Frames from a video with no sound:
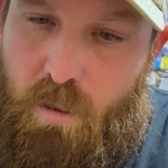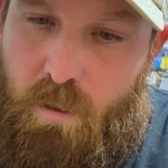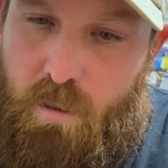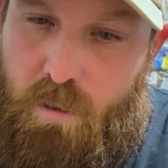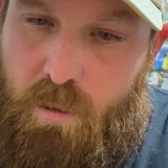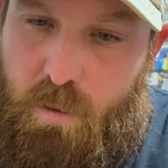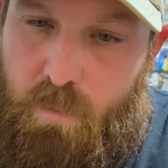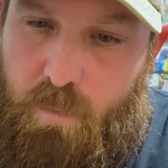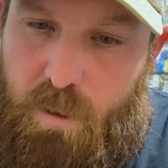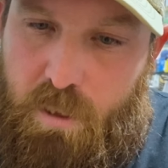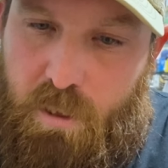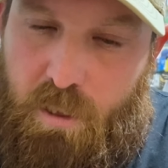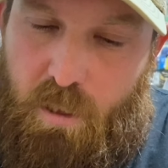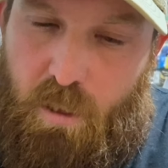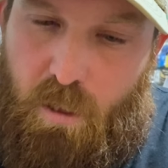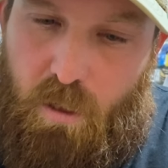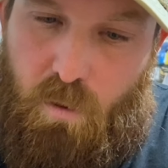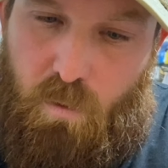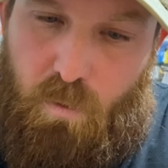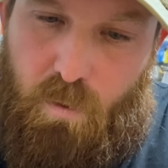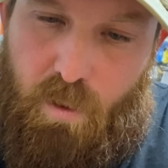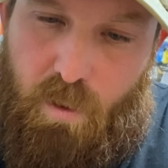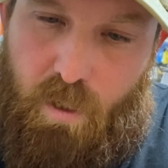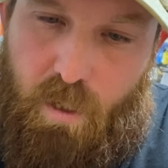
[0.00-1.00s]
I'm just going to
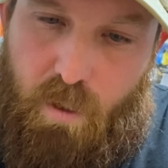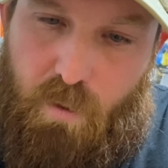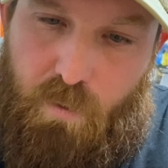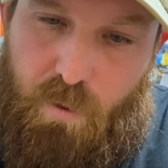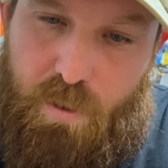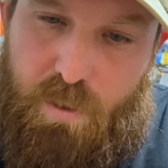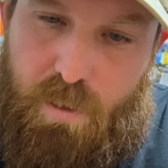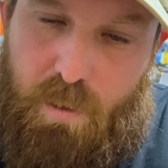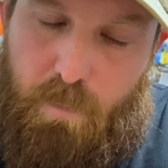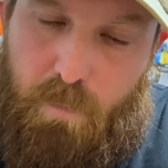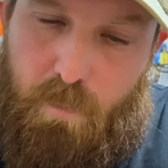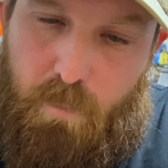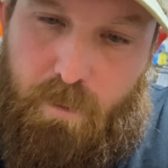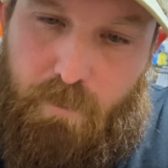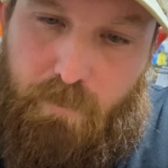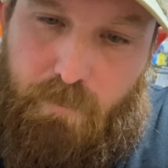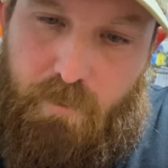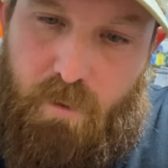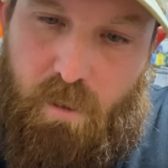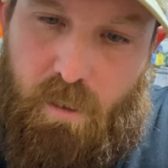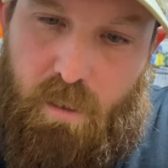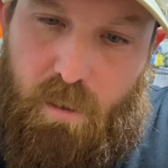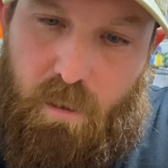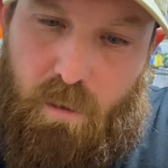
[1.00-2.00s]
hold it there with the tip of my
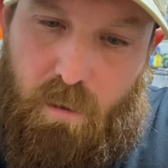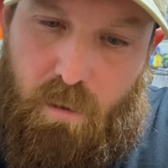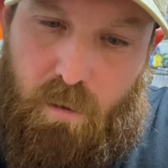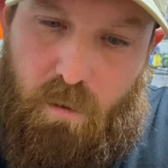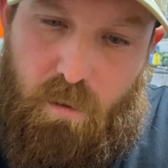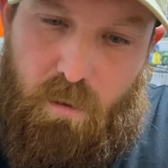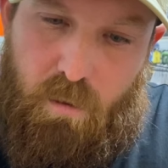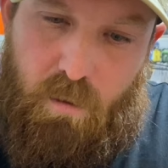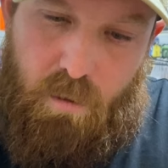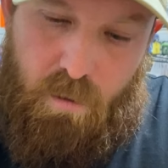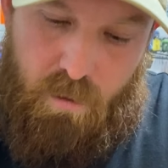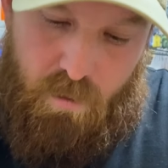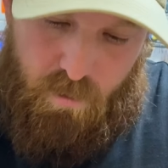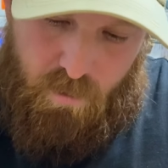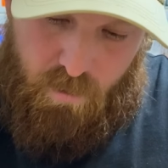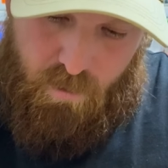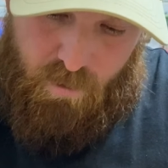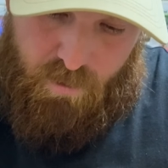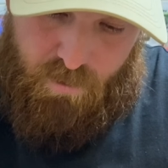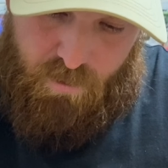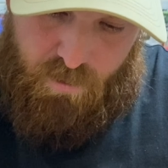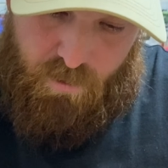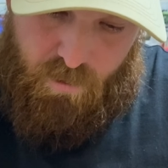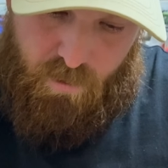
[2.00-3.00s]
finger,
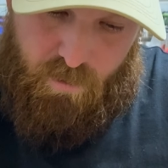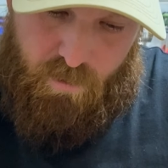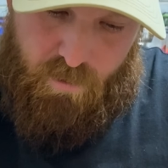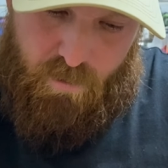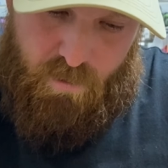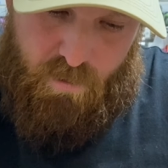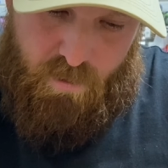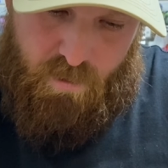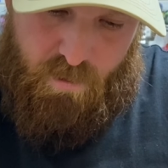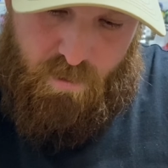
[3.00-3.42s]
like so.